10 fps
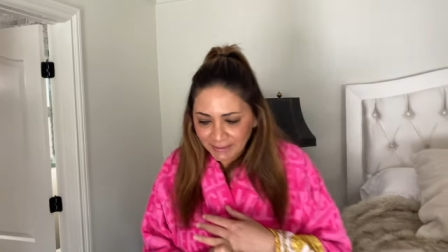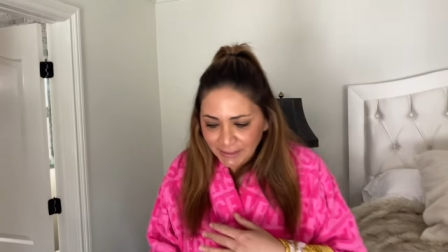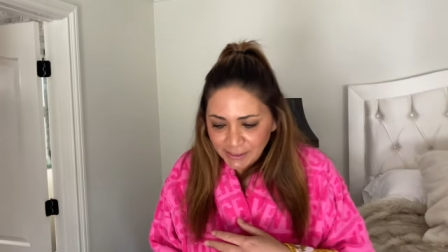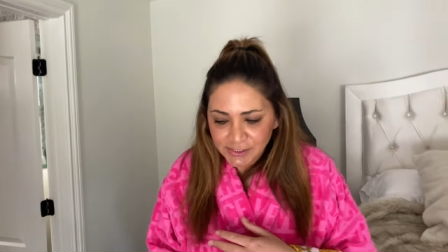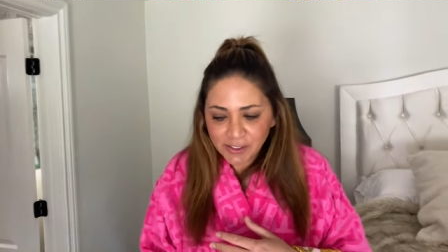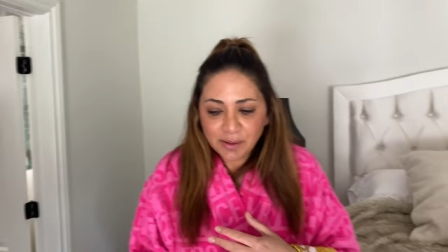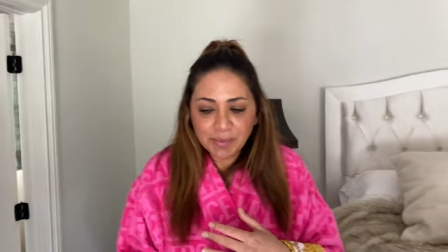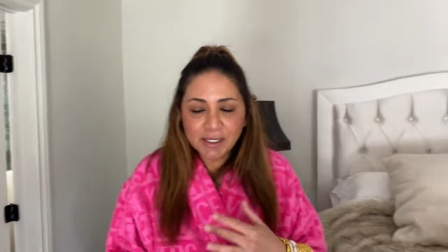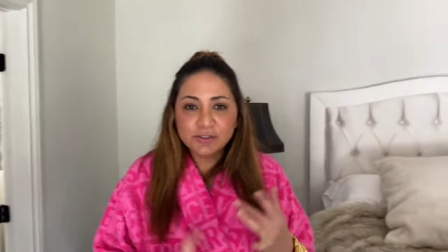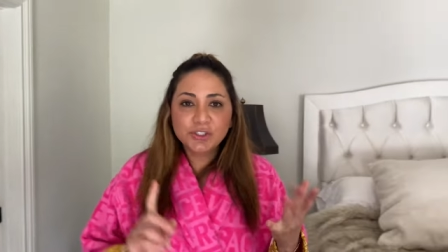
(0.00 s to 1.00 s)
some uh,
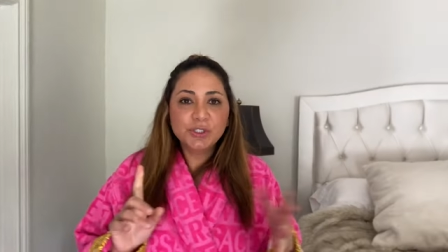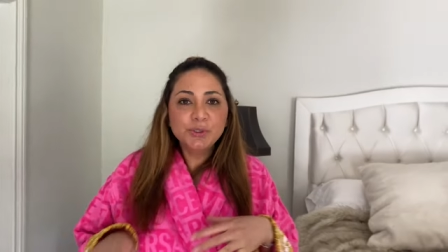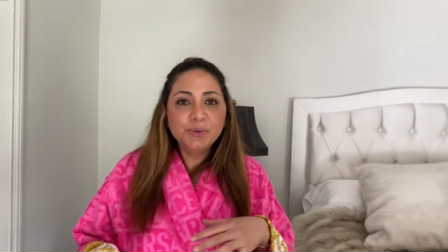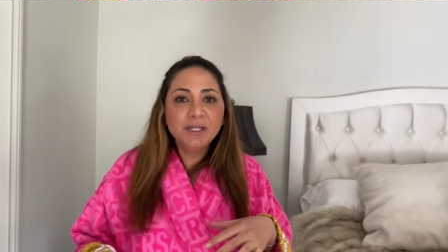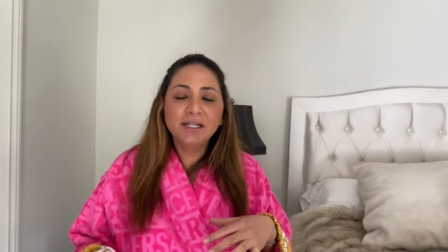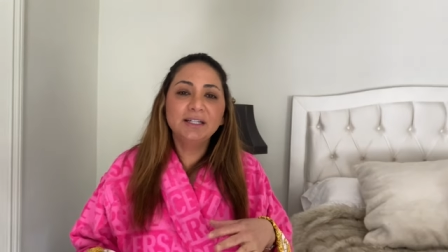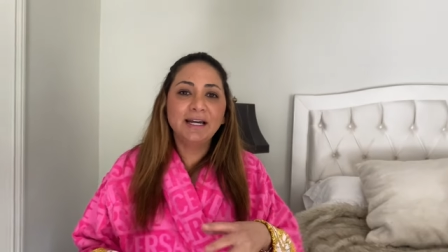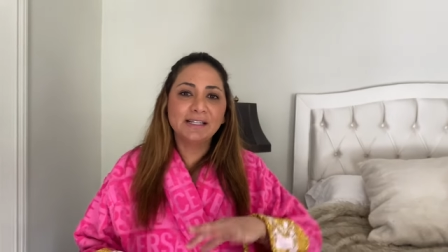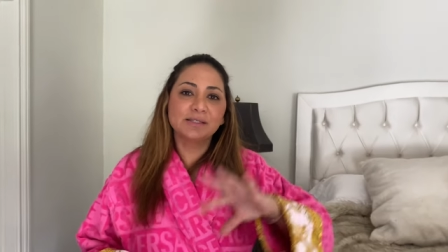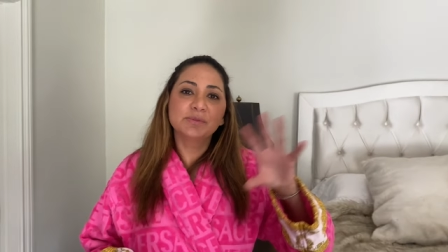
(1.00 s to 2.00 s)
tuna, I
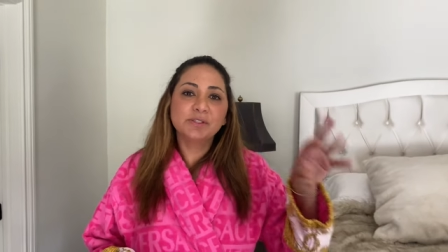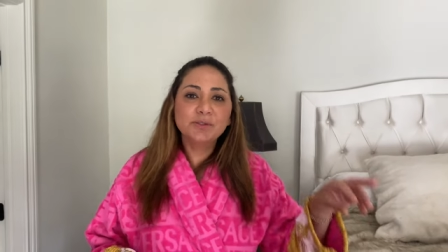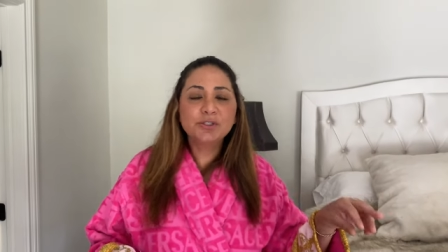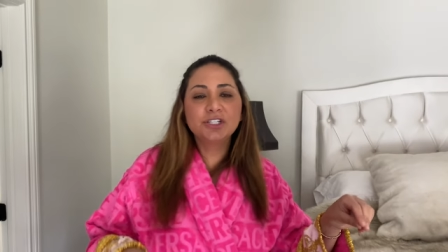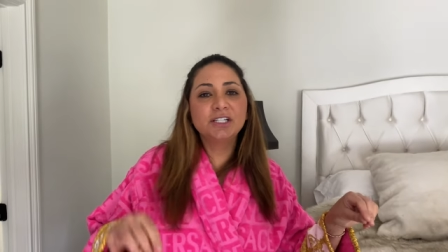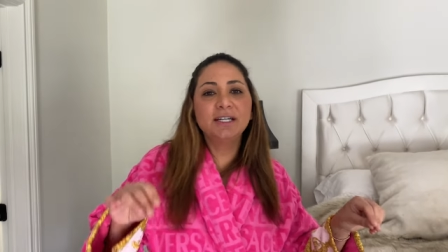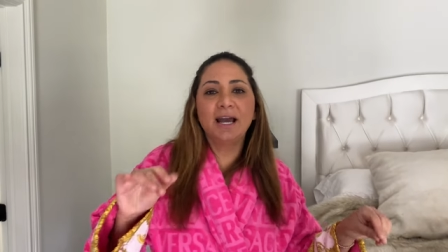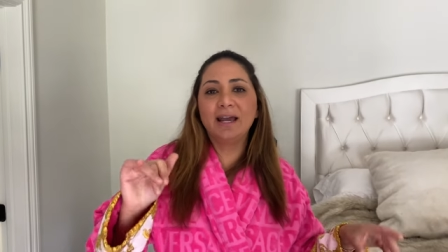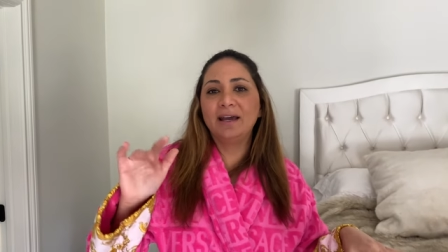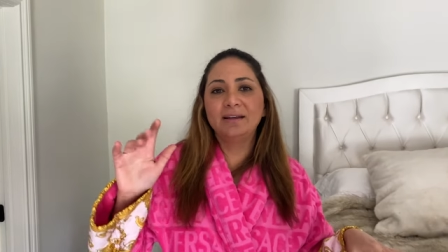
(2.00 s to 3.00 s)
had some sushi, I
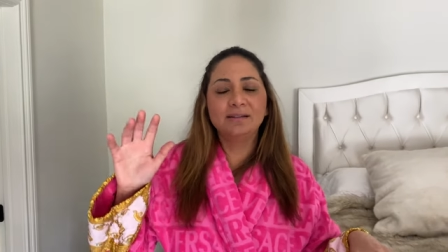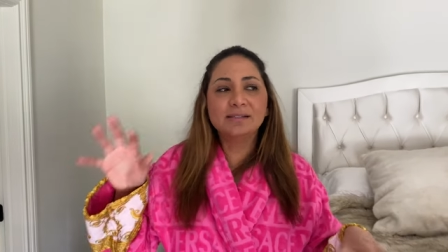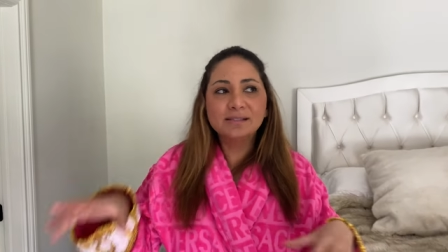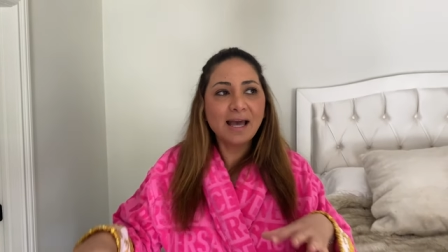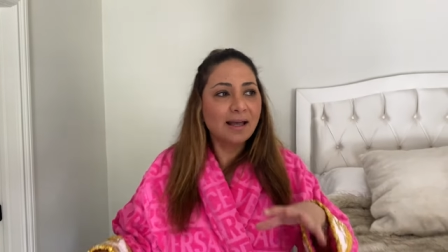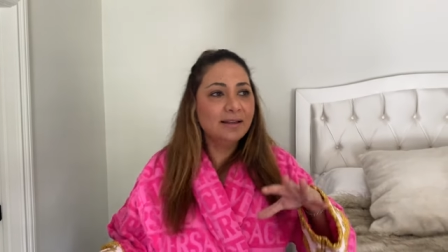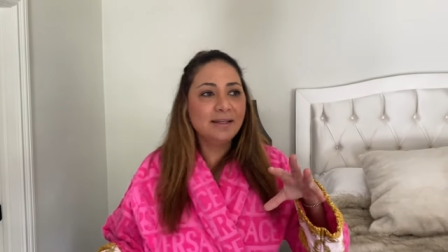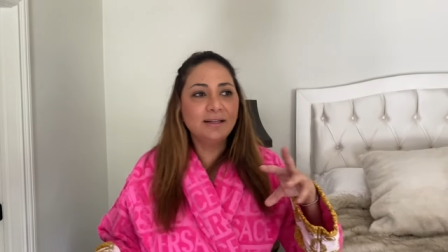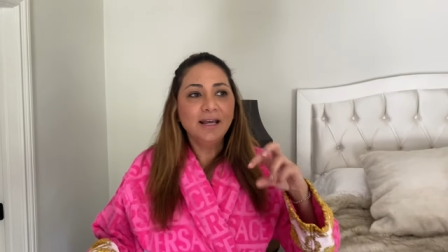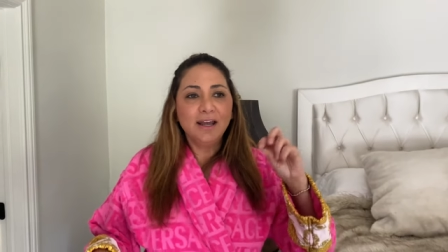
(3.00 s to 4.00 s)
had a salad,